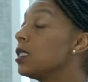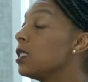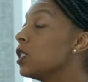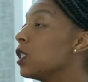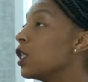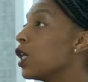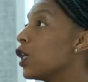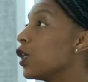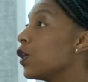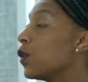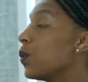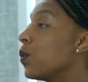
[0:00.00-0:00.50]

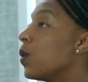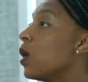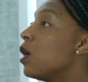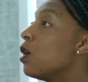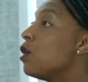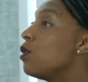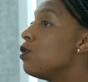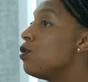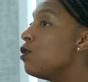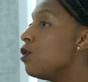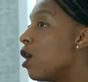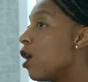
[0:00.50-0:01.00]
So
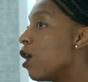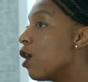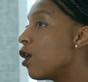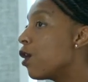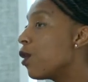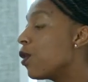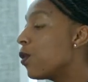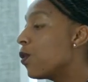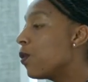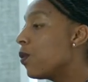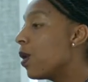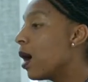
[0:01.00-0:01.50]

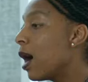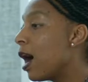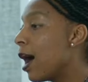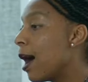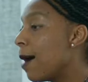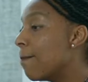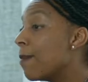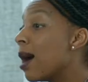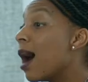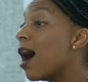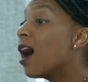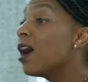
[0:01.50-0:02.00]
no
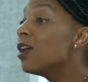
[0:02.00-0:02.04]
um,